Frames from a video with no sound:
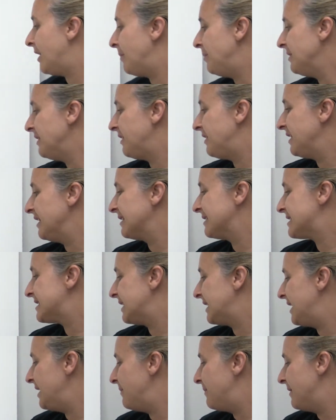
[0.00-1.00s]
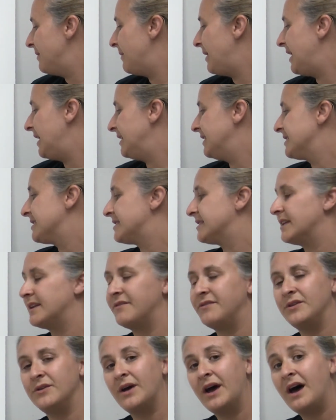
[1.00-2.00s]
A couple of things to keep in mind is
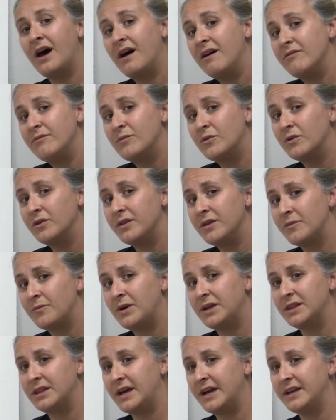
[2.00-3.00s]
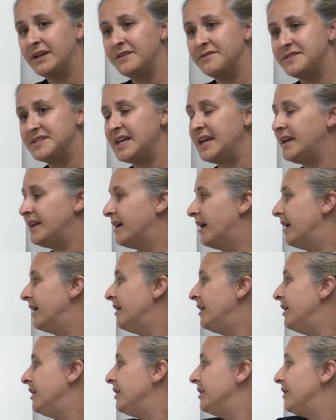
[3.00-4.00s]
that if you have more than one line of
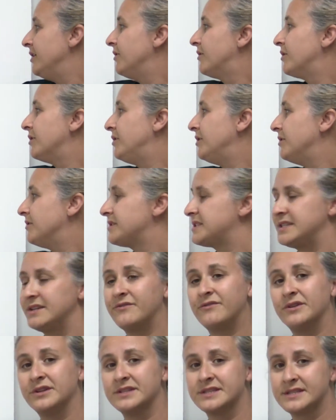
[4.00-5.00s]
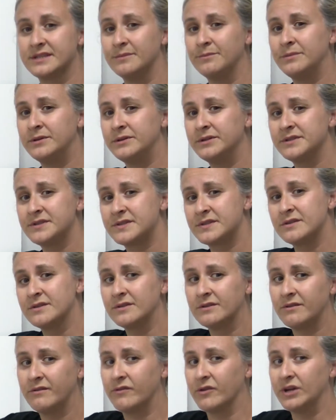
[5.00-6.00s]
data, you could use different
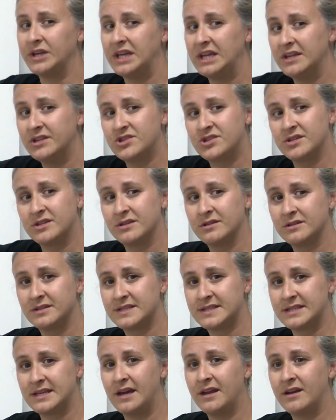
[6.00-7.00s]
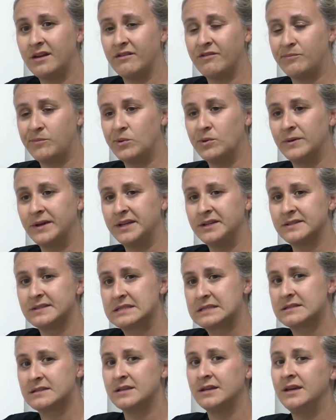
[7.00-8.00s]
symbols for each set of
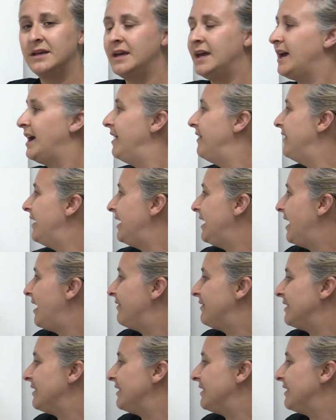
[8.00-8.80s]
points and then